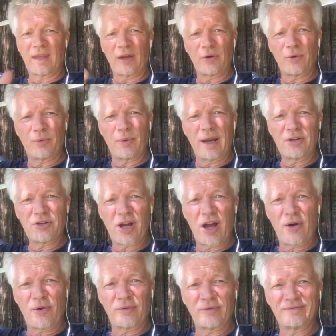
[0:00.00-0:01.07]
Get your rage
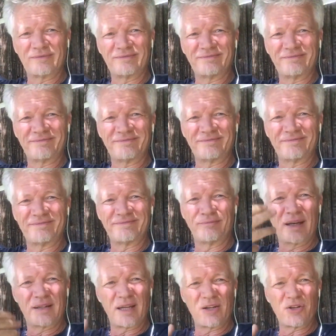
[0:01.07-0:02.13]
out.
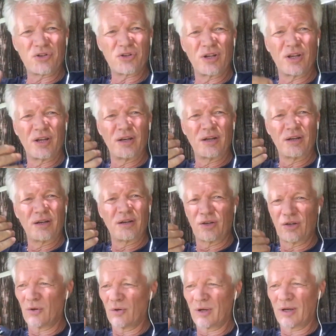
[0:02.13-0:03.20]
Meditation,
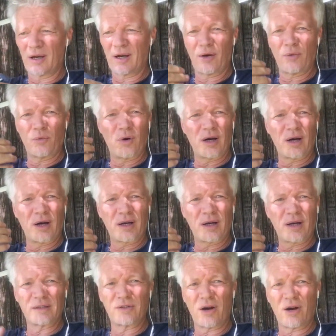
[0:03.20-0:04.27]
yoga,
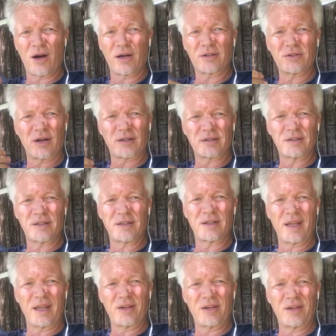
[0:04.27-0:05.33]
walking the dog, talking to
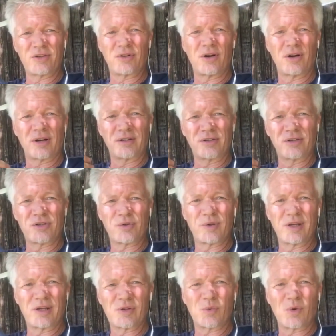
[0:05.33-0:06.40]
nature, hugging
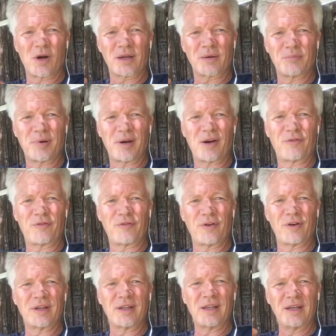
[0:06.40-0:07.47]
trees, walking
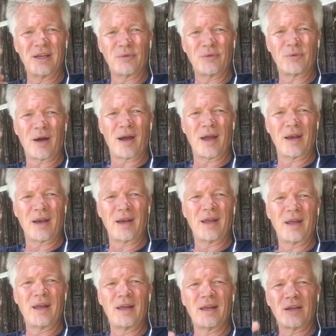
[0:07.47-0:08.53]
barefoot, eating right,
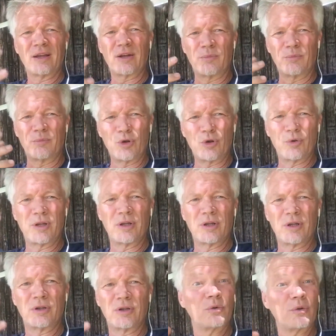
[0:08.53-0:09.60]

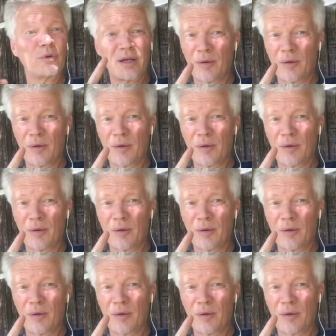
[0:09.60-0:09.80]
communion, do the